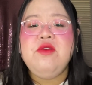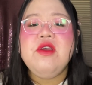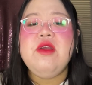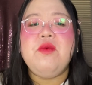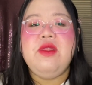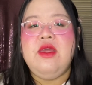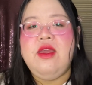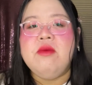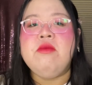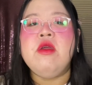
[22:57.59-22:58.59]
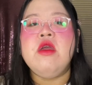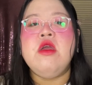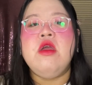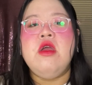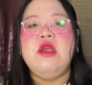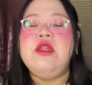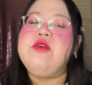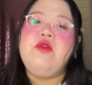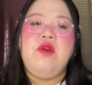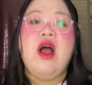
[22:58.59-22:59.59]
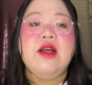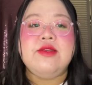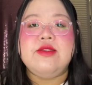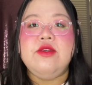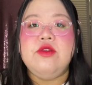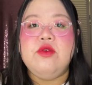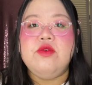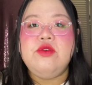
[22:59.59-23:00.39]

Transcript: took it with him in the cross, you know.